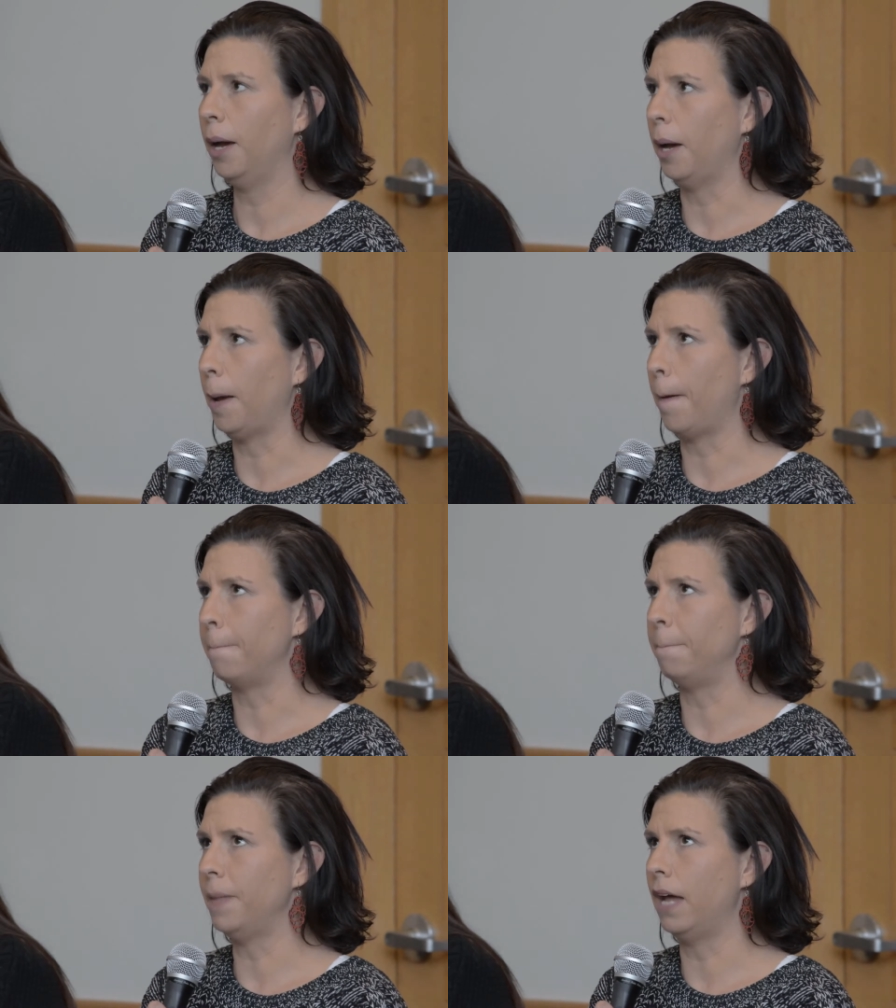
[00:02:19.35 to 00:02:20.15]

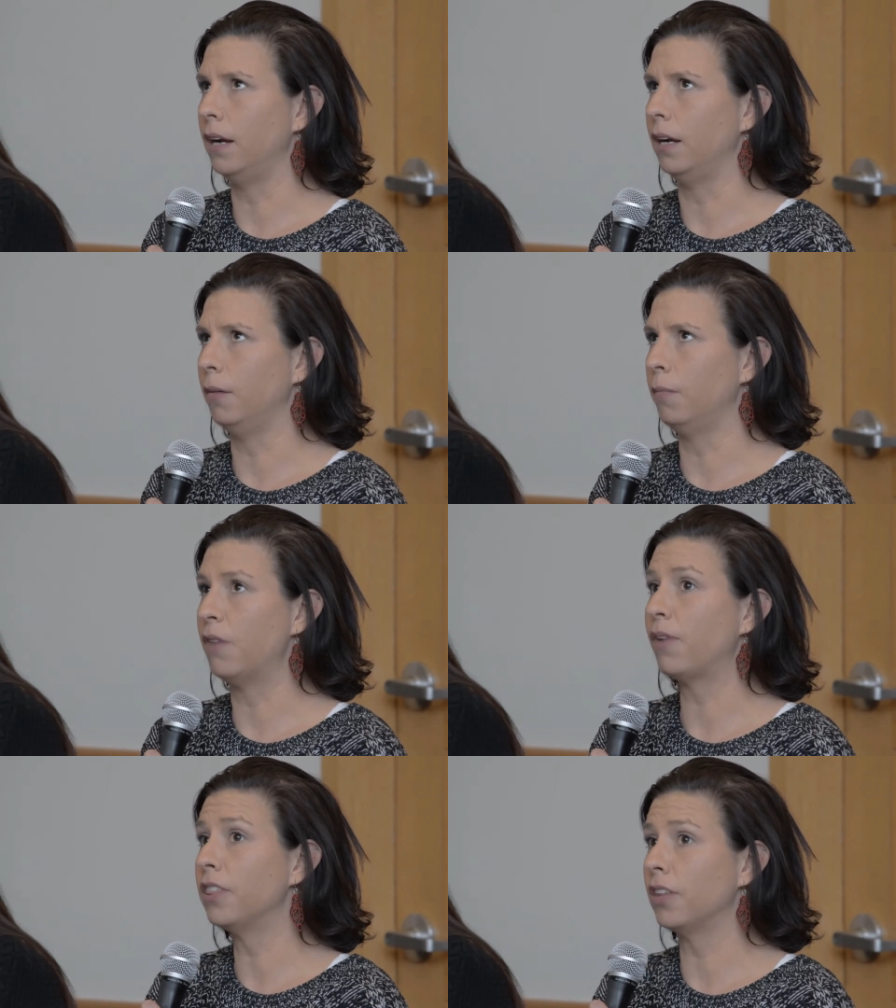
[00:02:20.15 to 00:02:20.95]
And
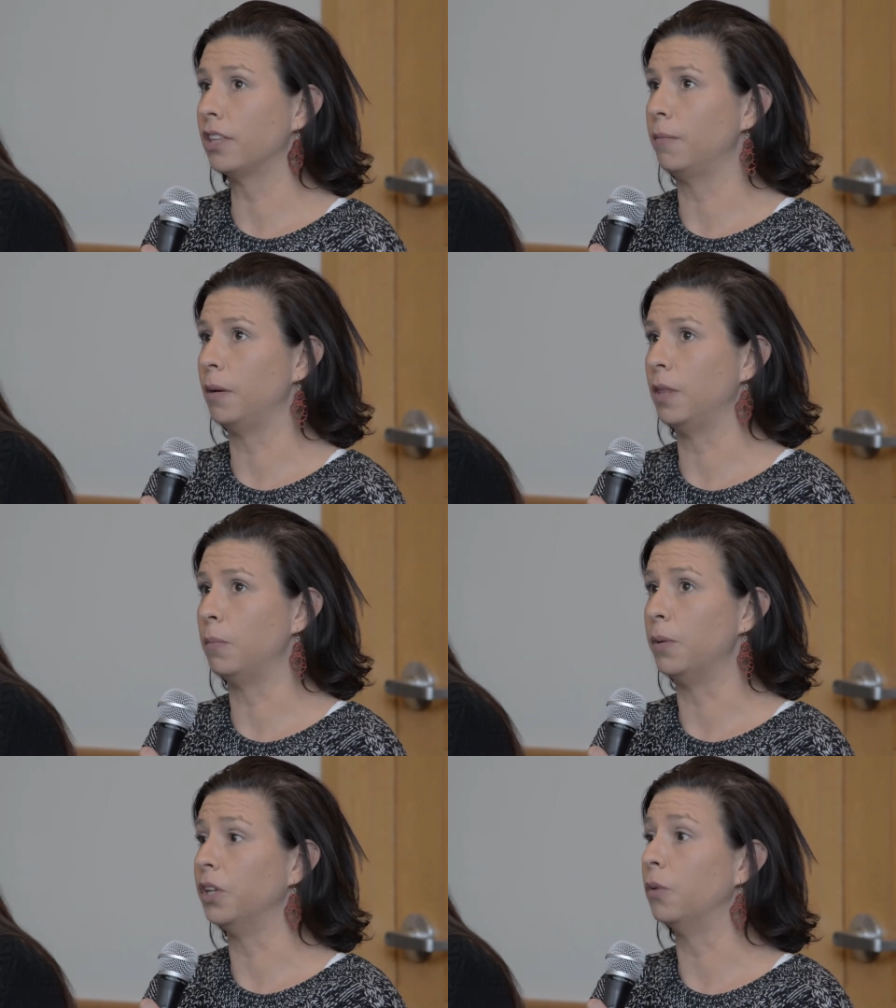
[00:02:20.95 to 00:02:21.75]
my friend thought that maybe
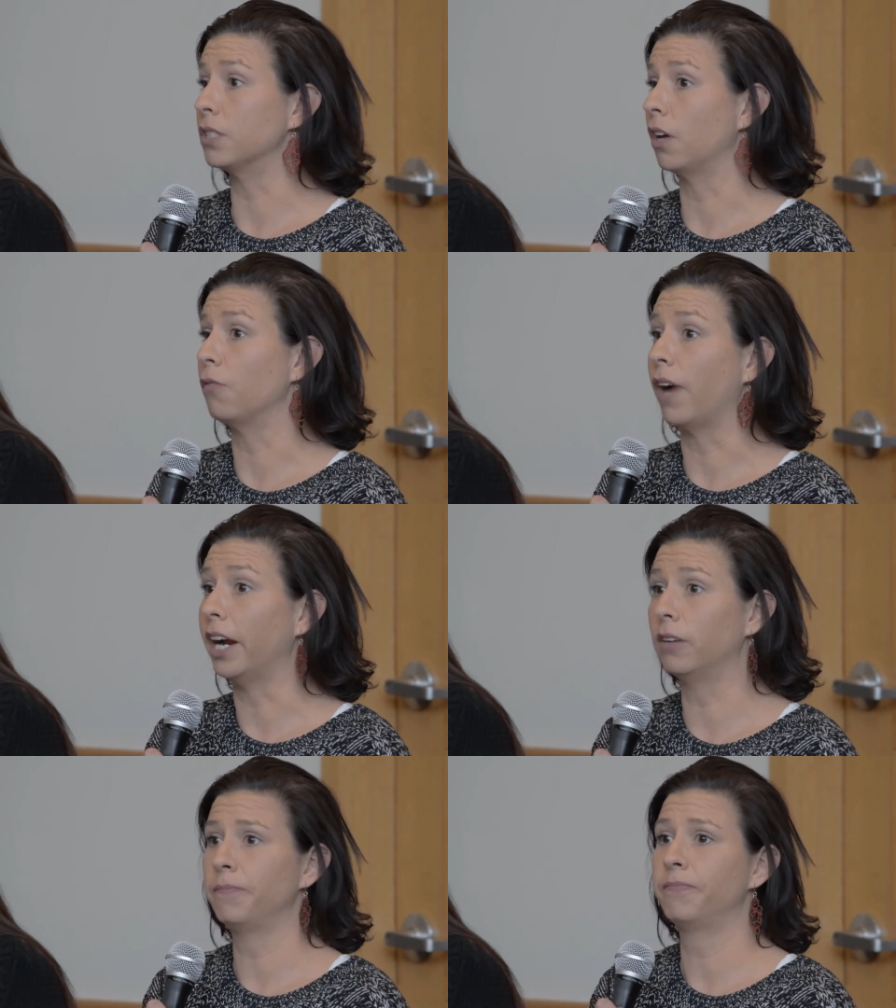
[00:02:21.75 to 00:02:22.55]
the building was on fire,